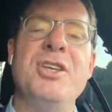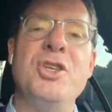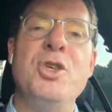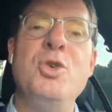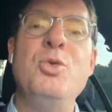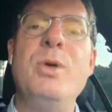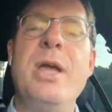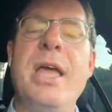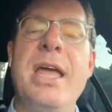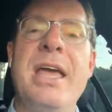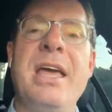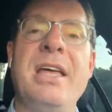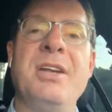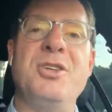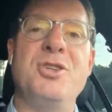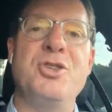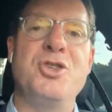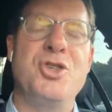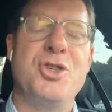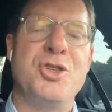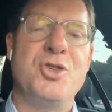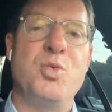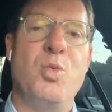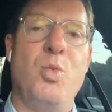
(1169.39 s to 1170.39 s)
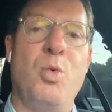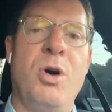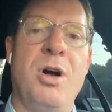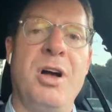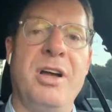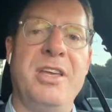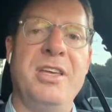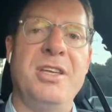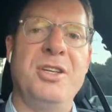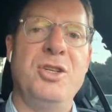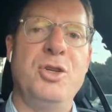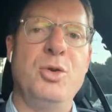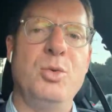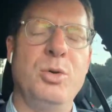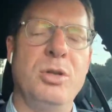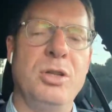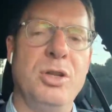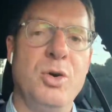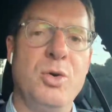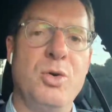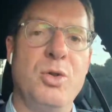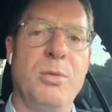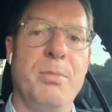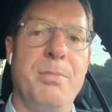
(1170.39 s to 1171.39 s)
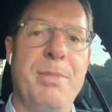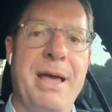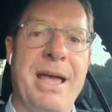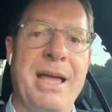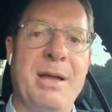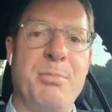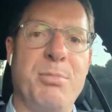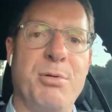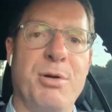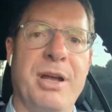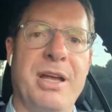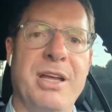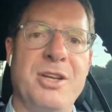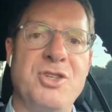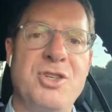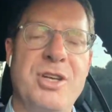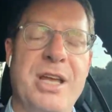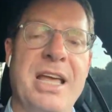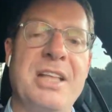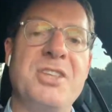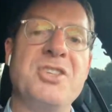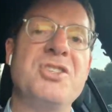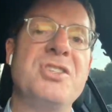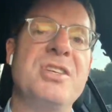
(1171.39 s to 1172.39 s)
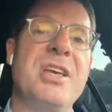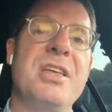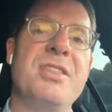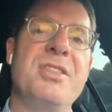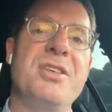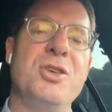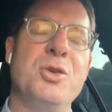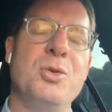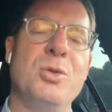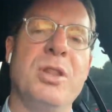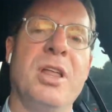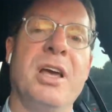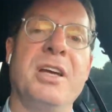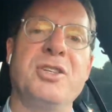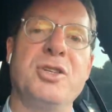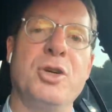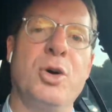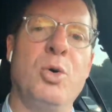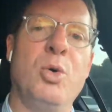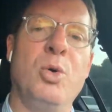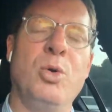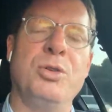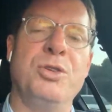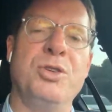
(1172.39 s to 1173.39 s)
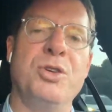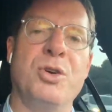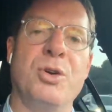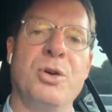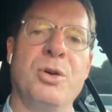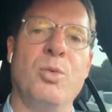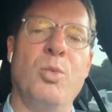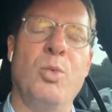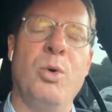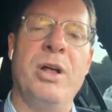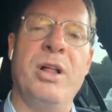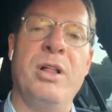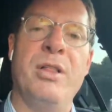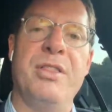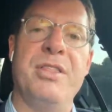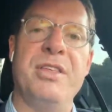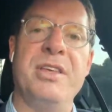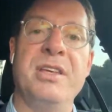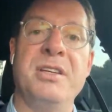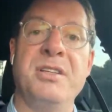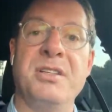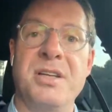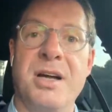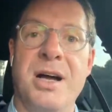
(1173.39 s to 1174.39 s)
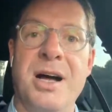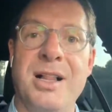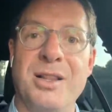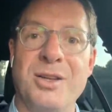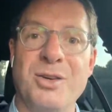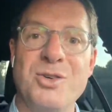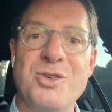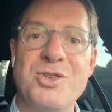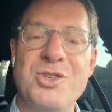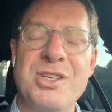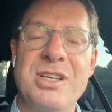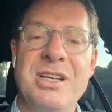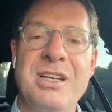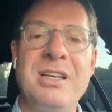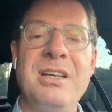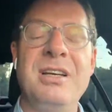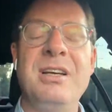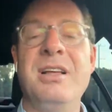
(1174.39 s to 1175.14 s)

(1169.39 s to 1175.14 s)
you can't just walk into a local bank branch and say that you'd like to hold your wealth in dollars.